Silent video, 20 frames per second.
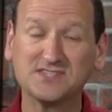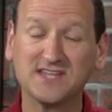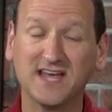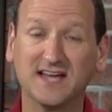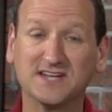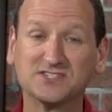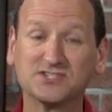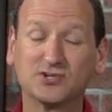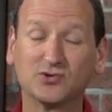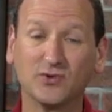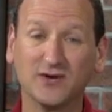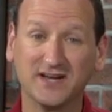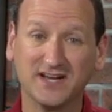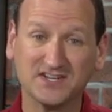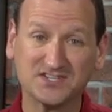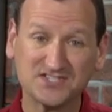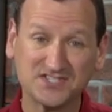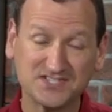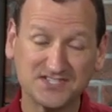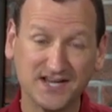that to create a
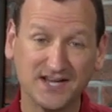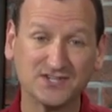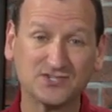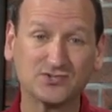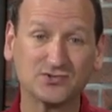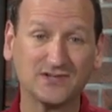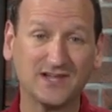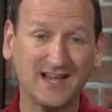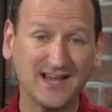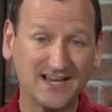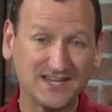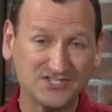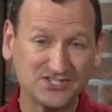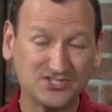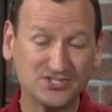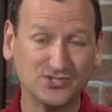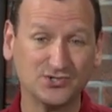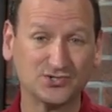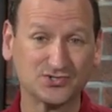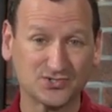centralized
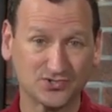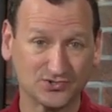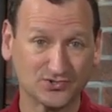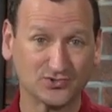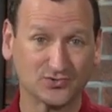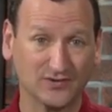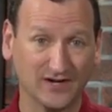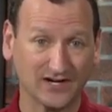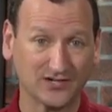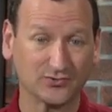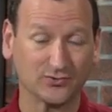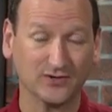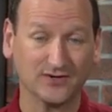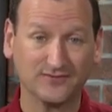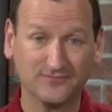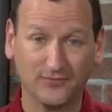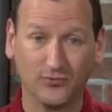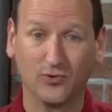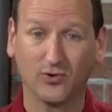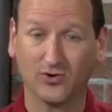user directory
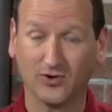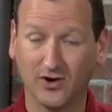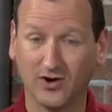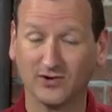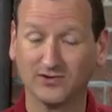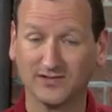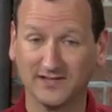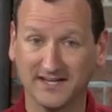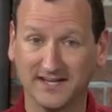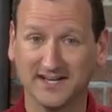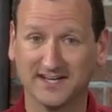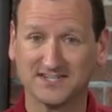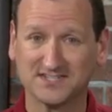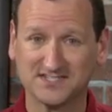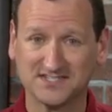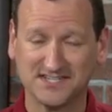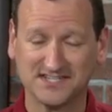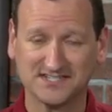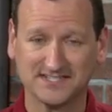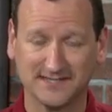for our Linux
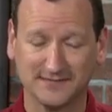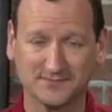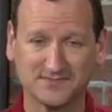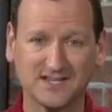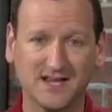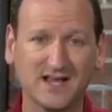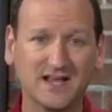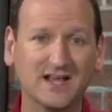systems.